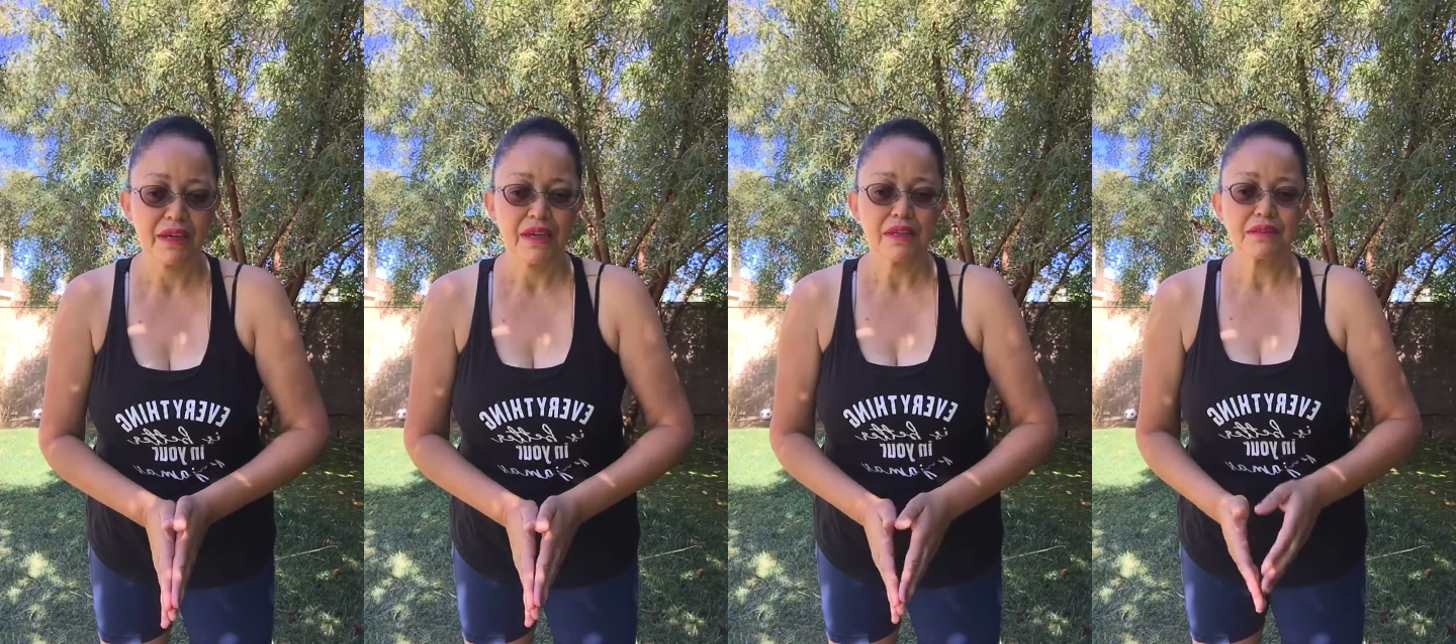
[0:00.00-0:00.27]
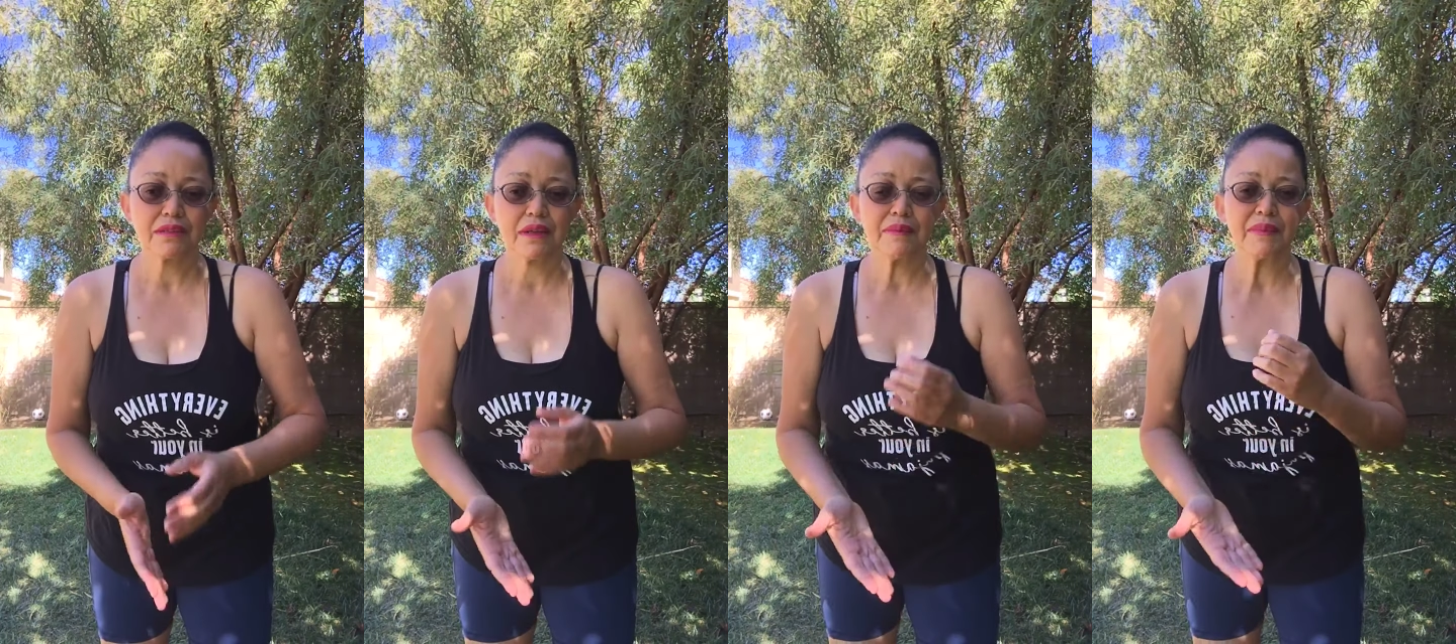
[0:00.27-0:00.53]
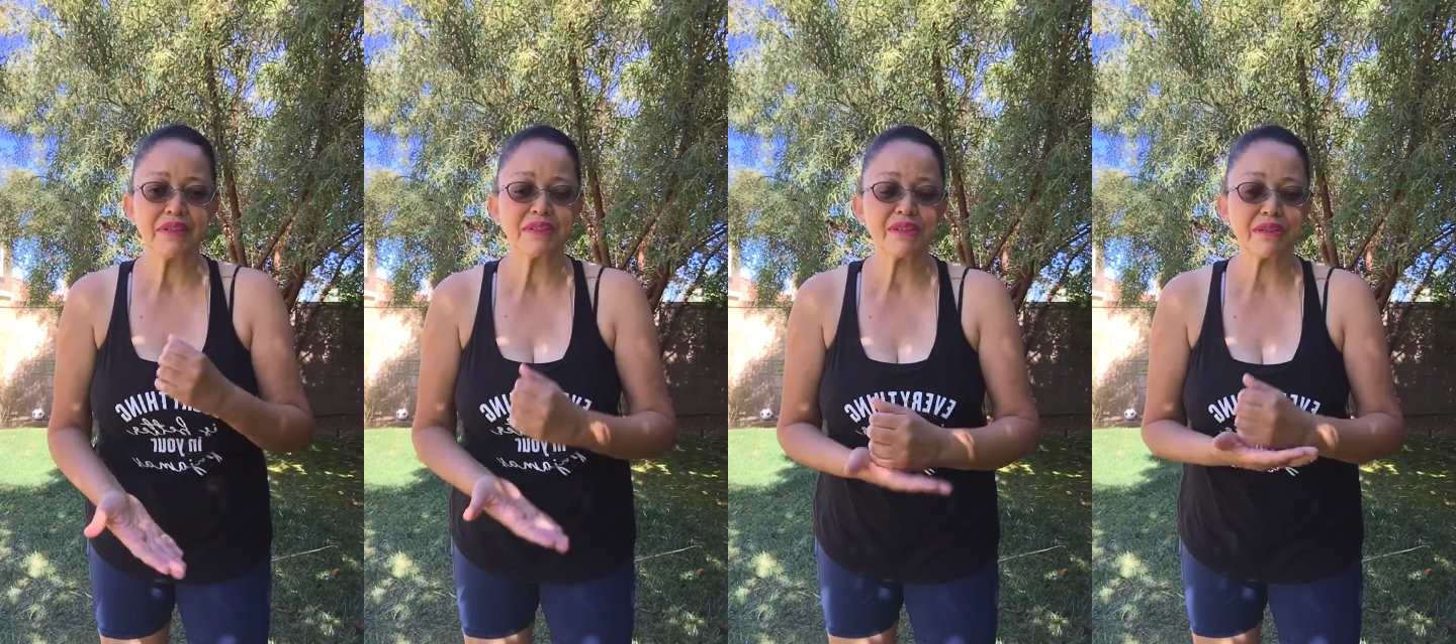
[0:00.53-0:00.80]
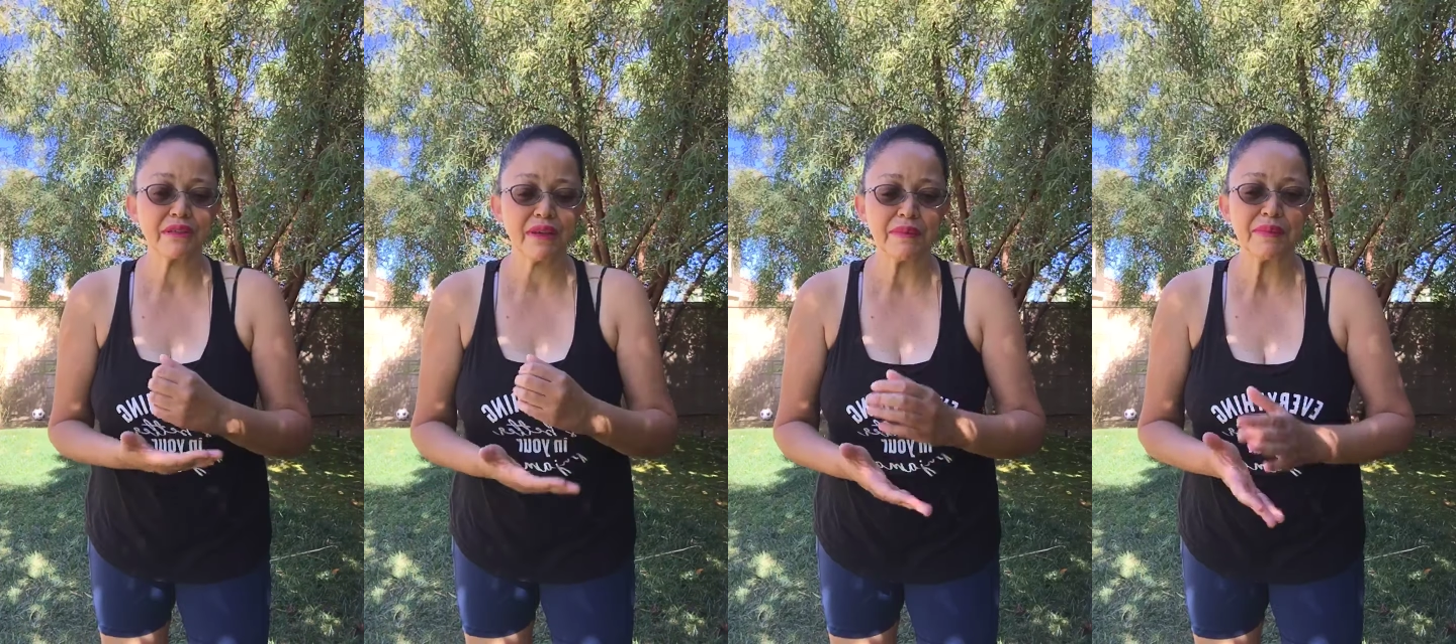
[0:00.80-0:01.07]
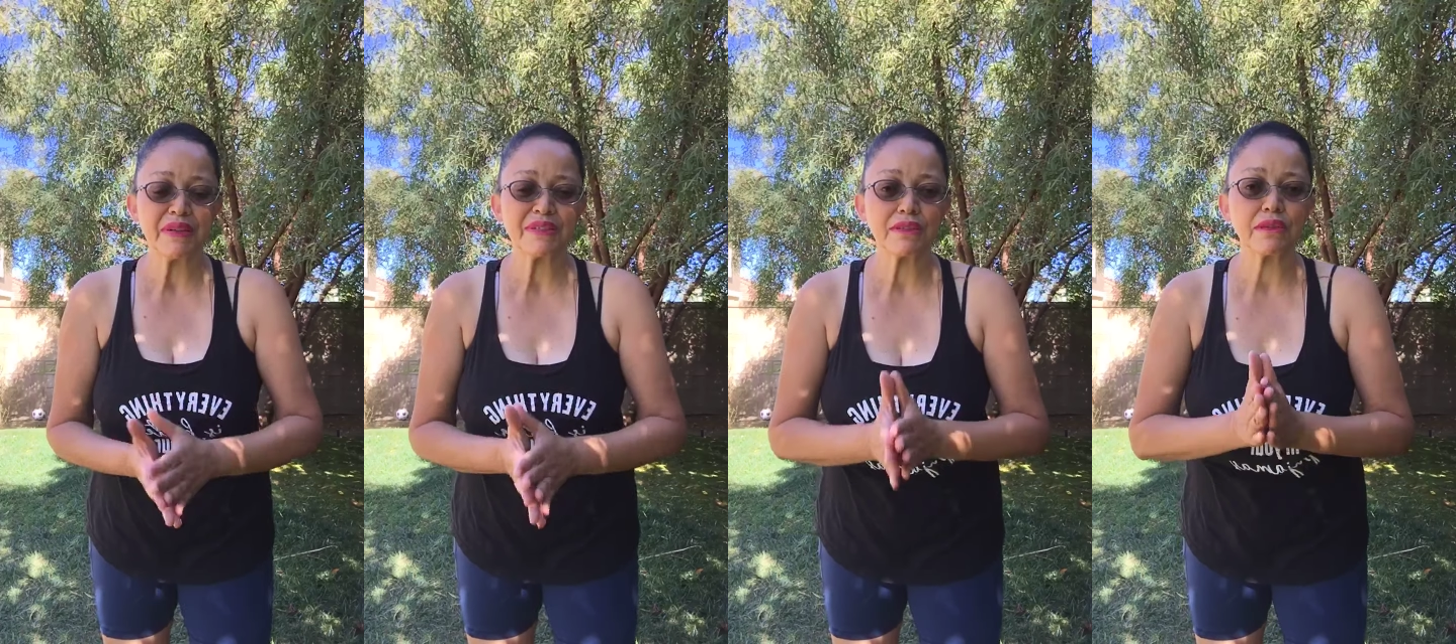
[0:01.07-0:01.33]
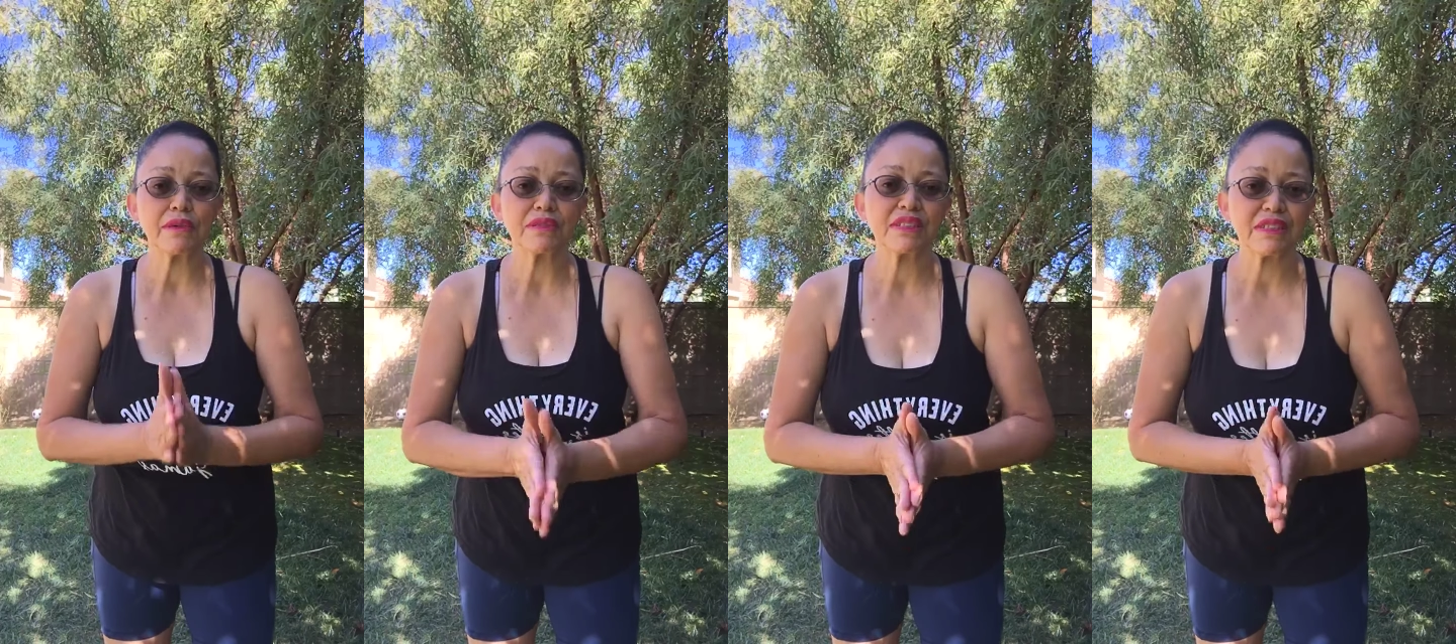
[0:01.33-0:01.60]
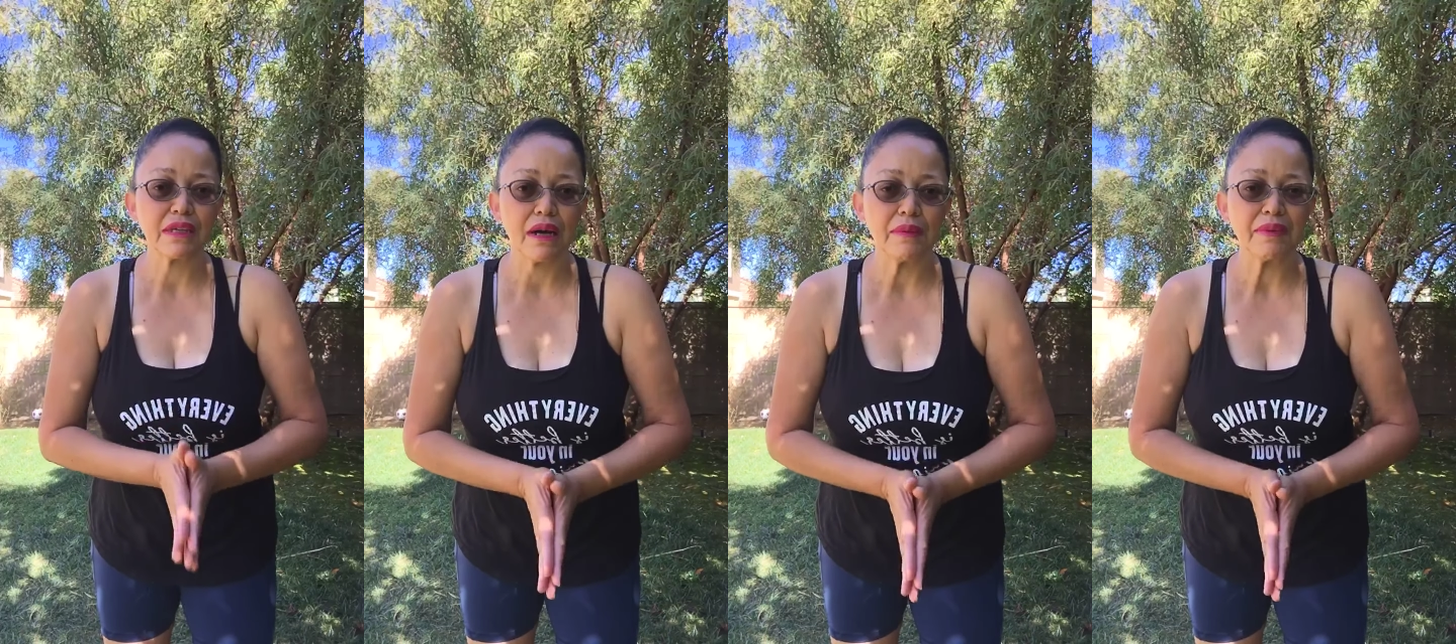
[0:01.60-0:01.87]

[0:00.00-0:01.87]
So that means you that means you don't stop.